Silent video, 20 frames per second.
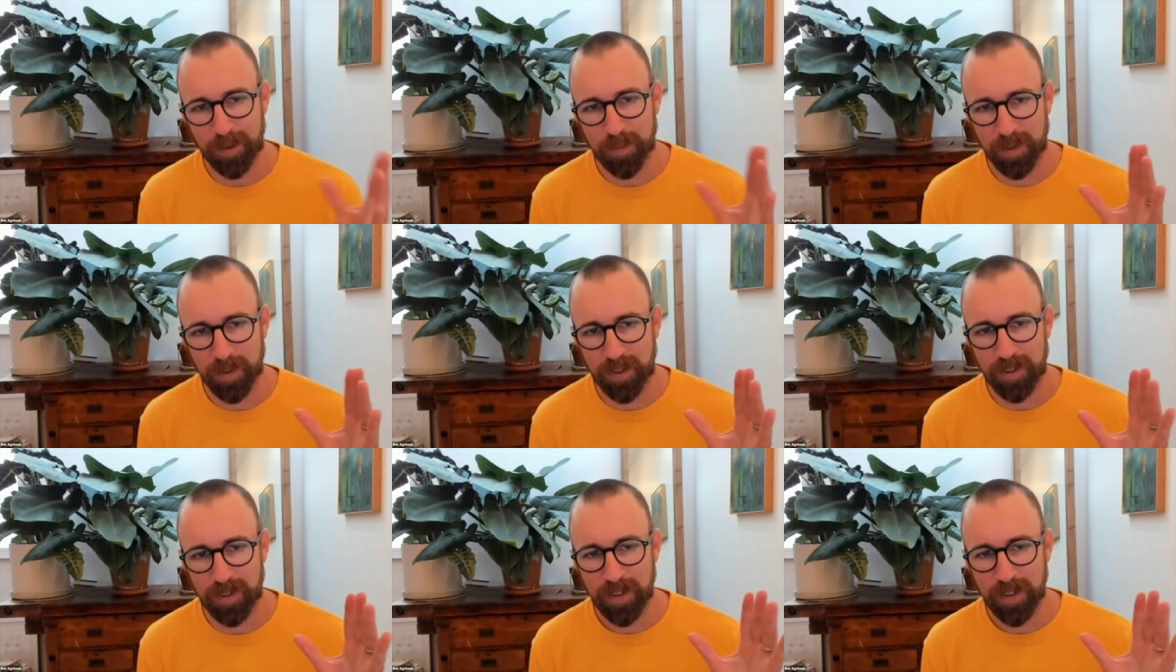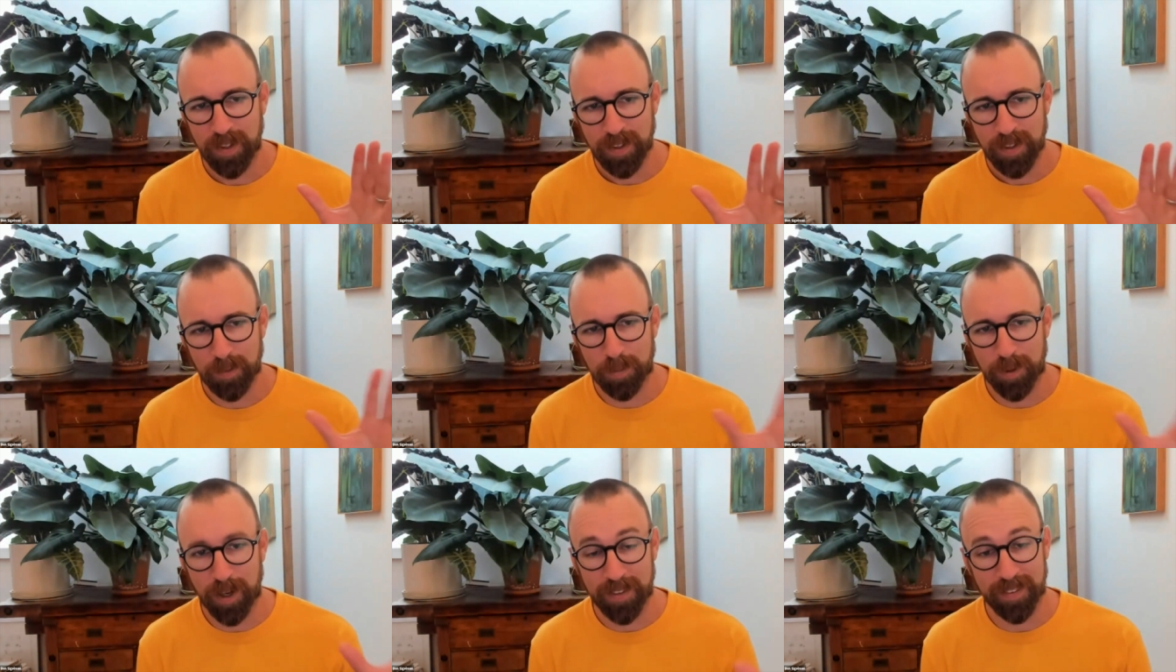where the
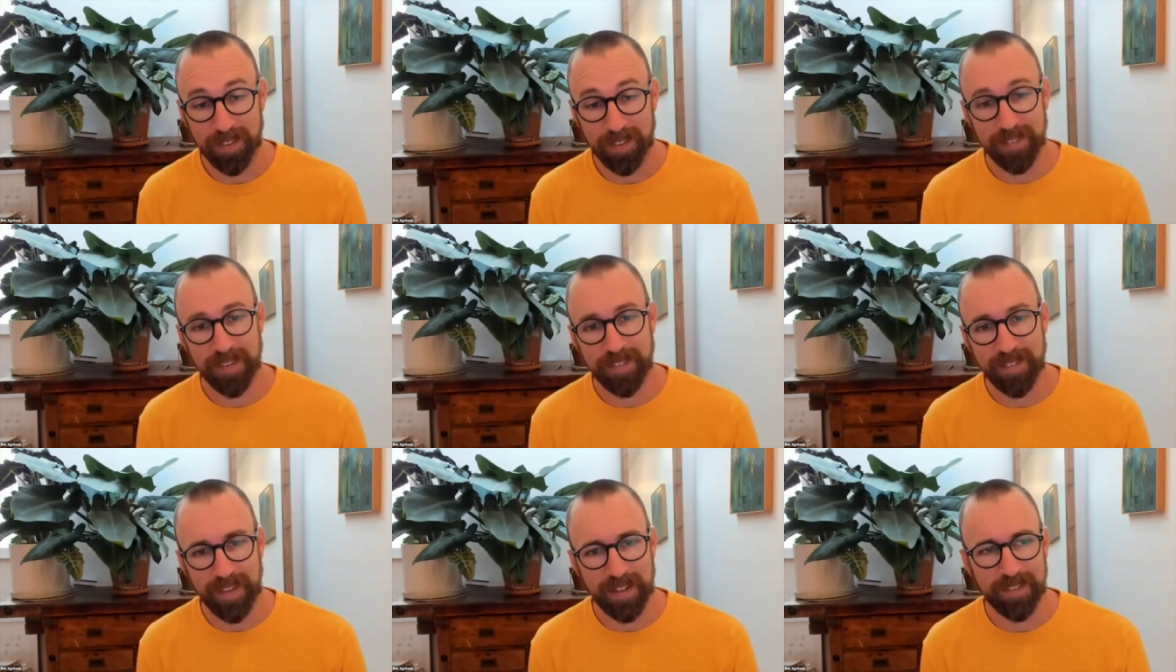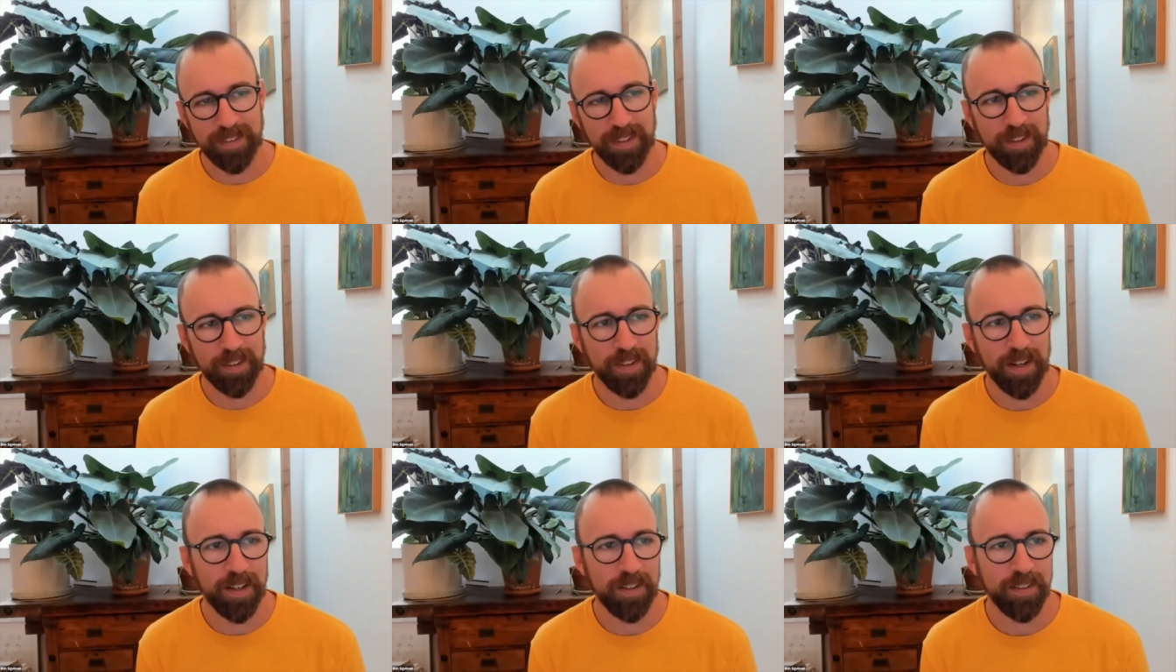process doesn't actually
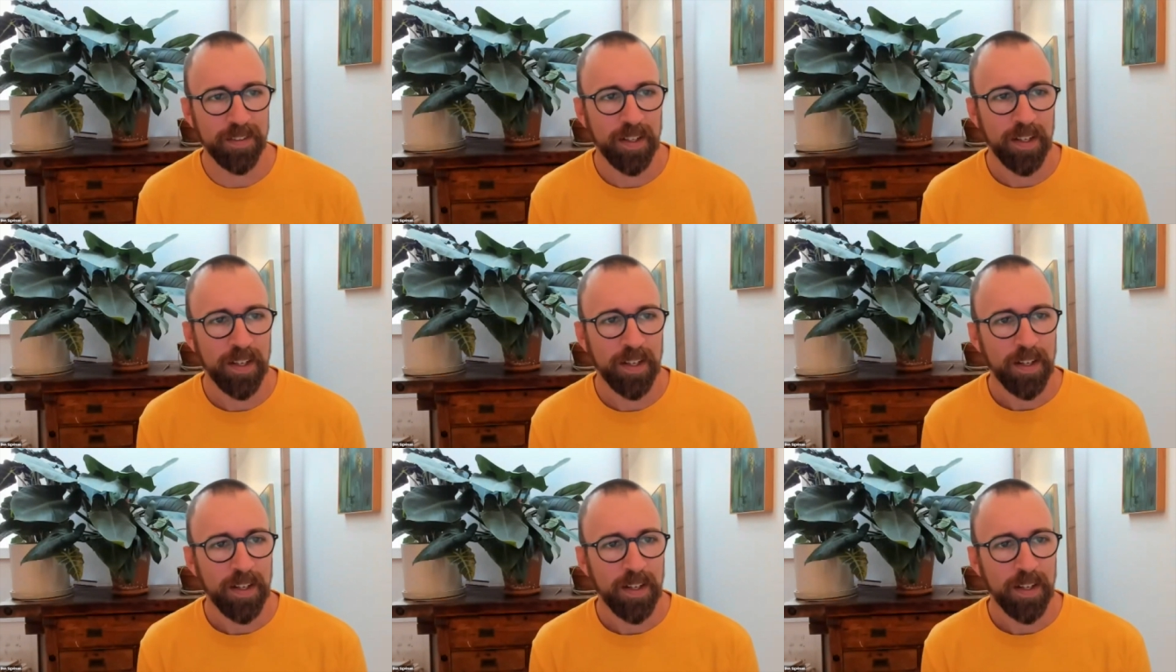crash,